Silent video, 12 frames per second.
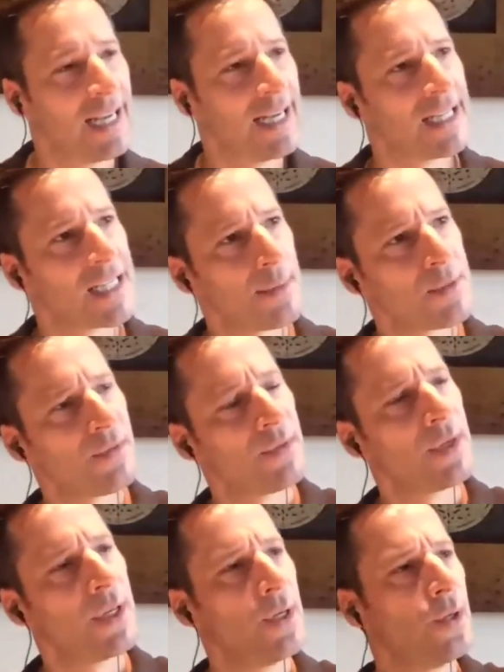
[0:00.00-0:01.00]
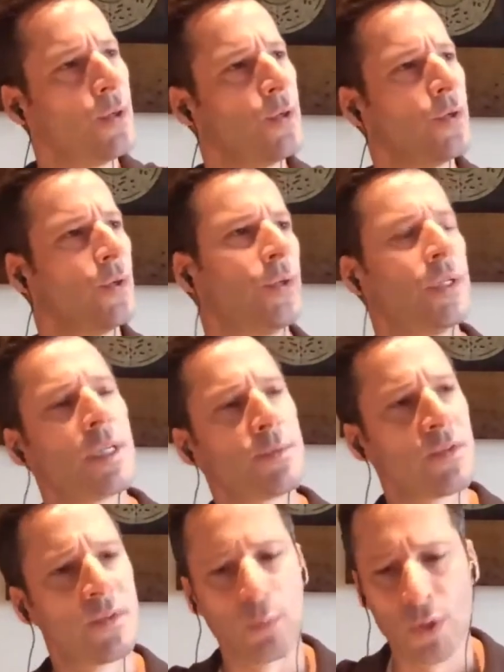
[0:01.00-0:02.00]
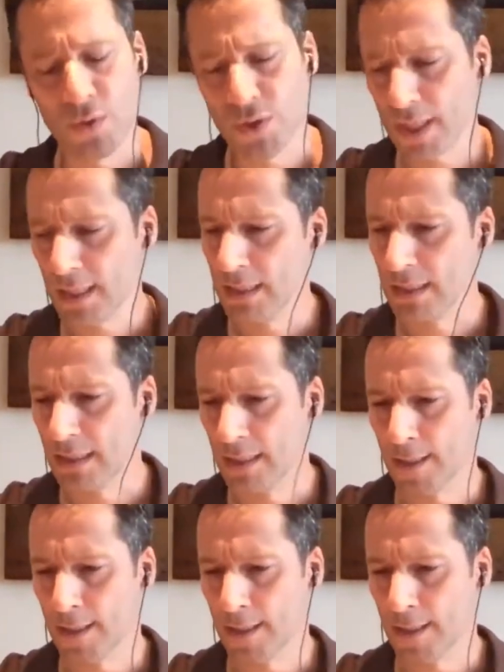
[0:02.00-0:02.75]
In terms of the blockchain,